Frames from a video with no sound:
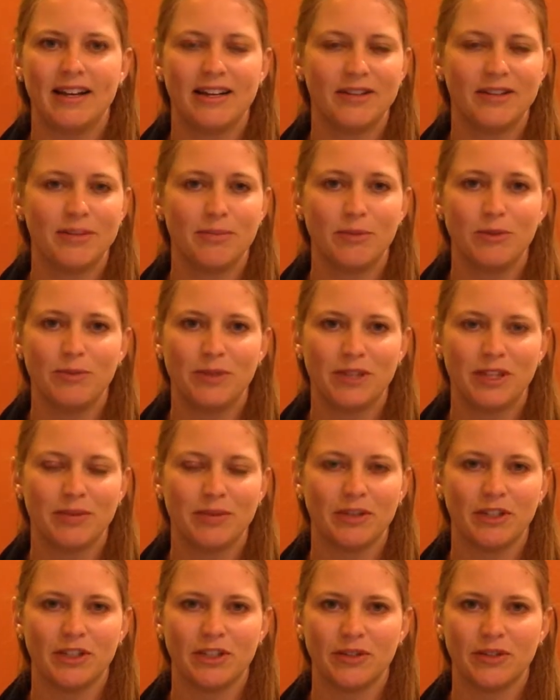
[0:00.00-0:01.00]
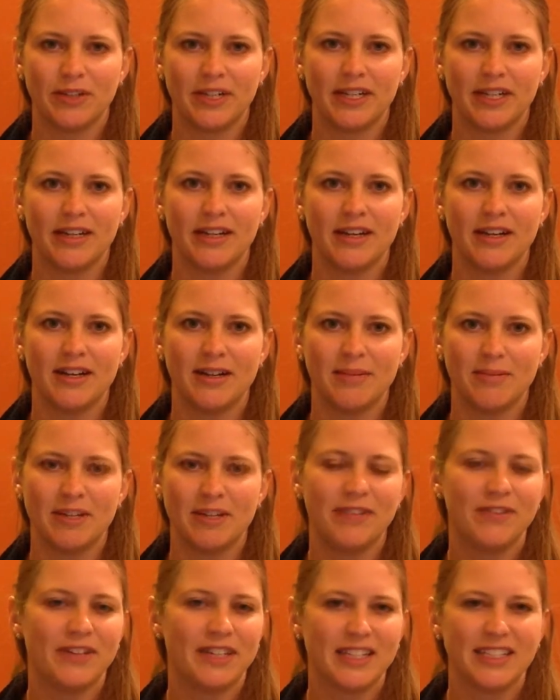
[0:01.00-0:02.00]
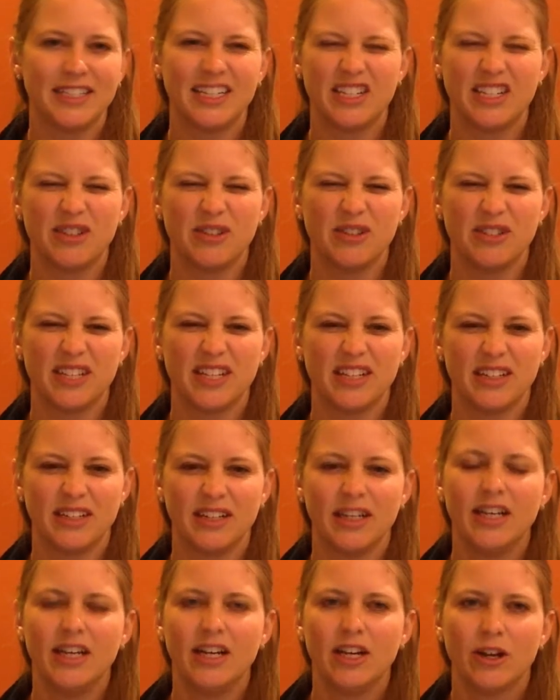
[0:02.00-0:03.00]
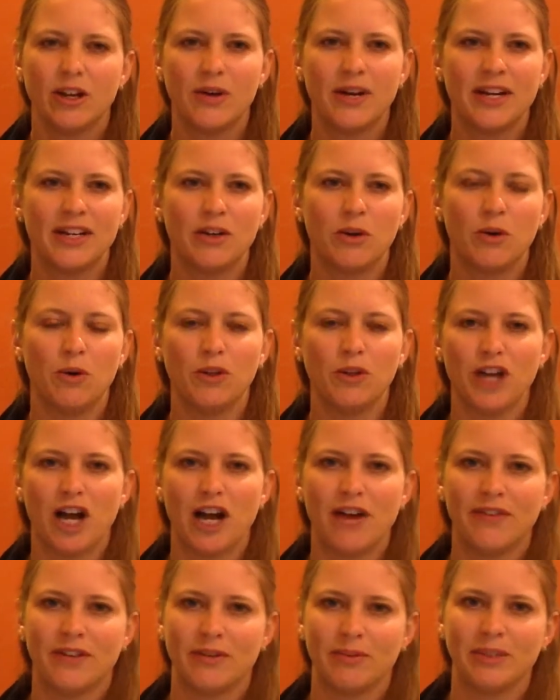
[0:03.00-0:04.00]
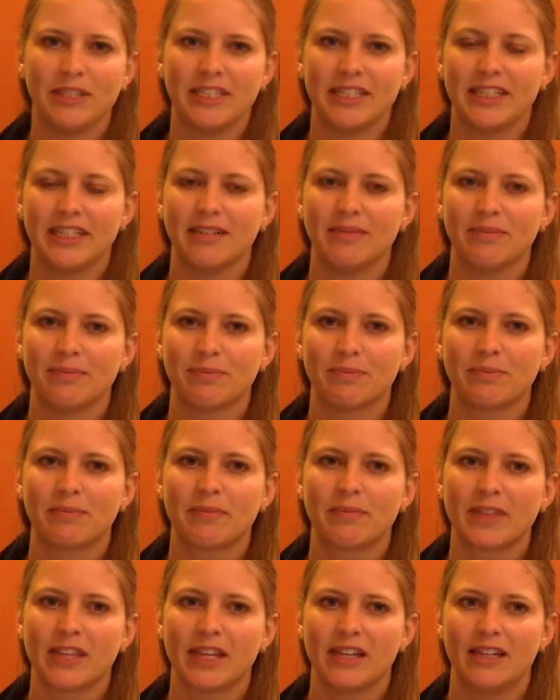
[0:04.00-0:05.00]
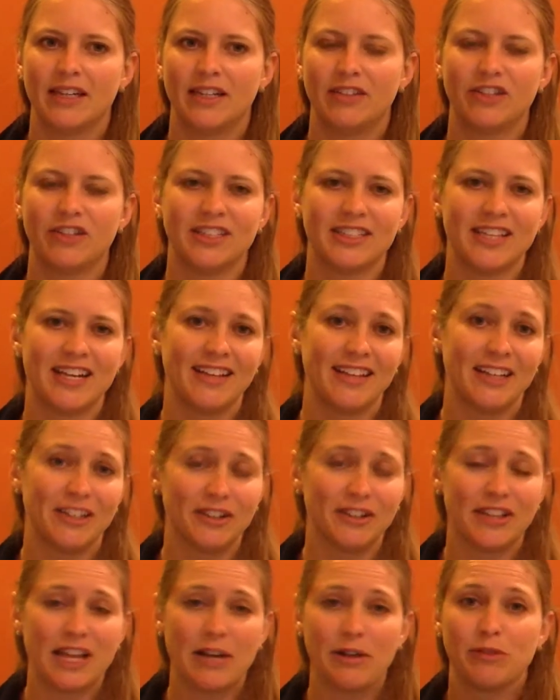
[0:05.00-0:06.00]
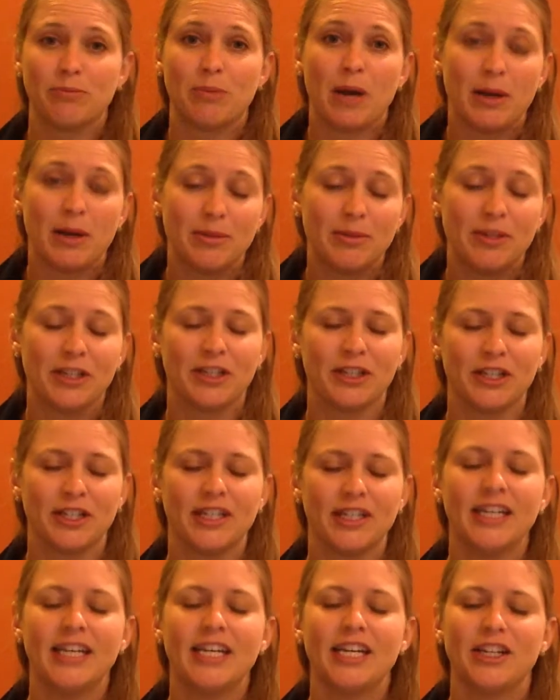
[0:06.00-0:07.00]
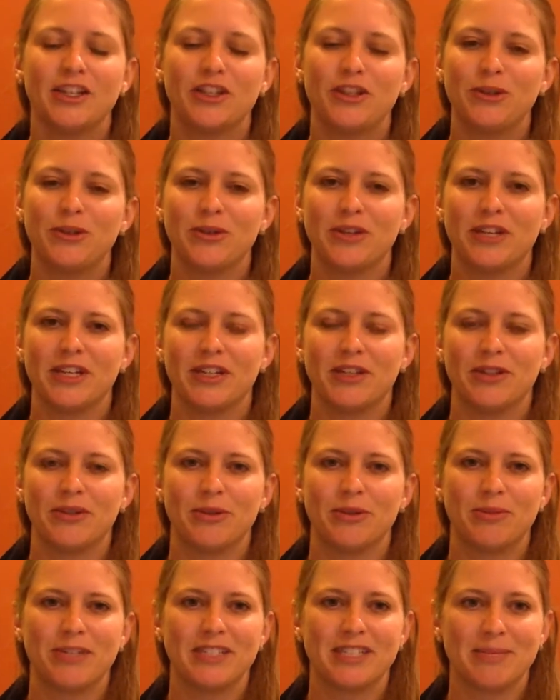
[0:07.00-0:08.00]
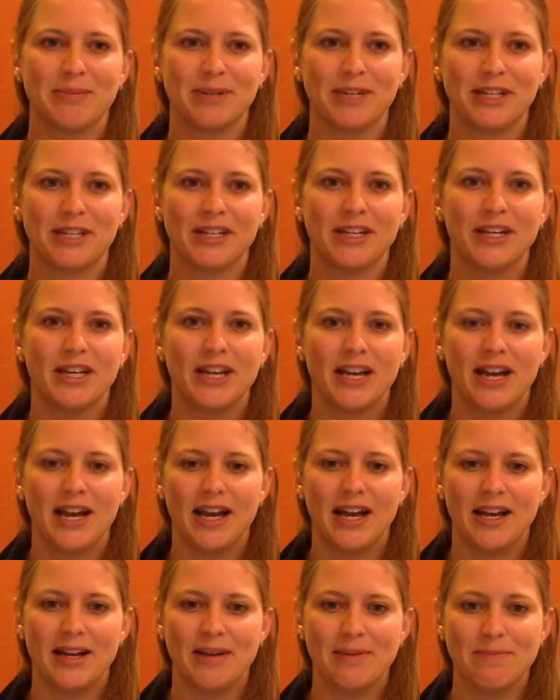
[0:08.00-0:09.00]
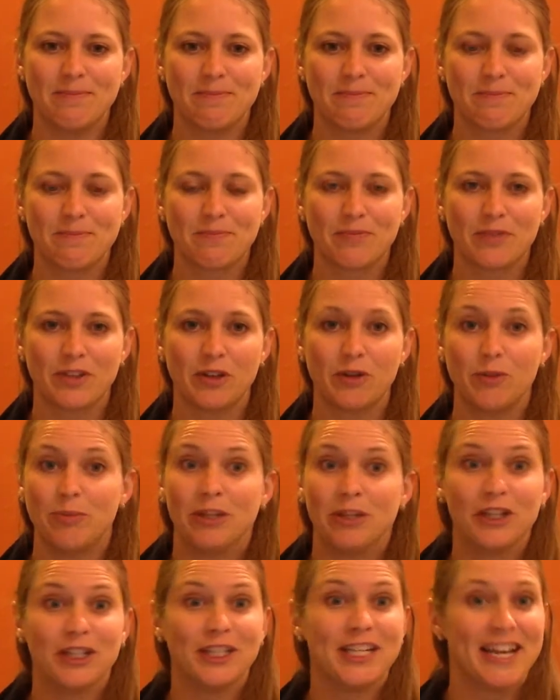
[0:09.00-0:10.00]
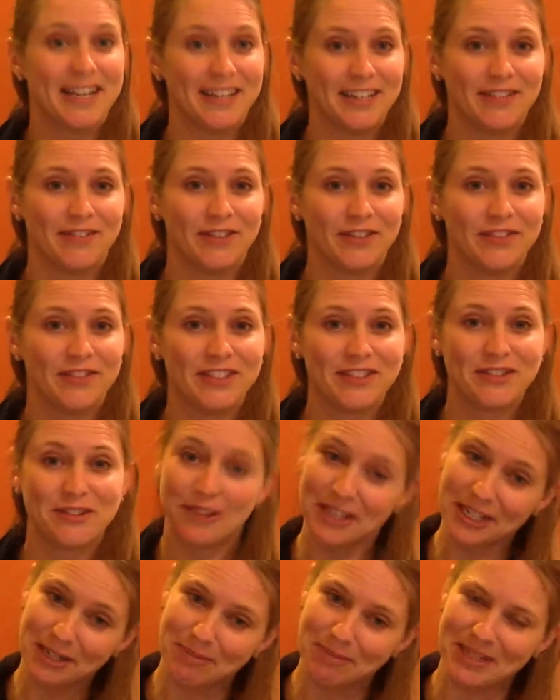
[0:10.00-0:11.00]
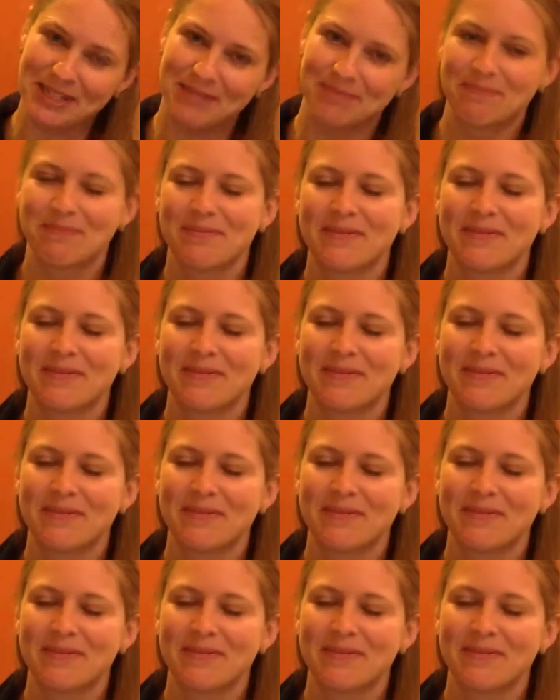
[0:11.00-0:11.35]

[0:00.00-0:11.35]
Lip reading: the movement that we're doing, and if it continues, then go ahead and hold off and we can address that later. That would probably be a good cue that you would be somebody who would be a good candidate for physical therapy.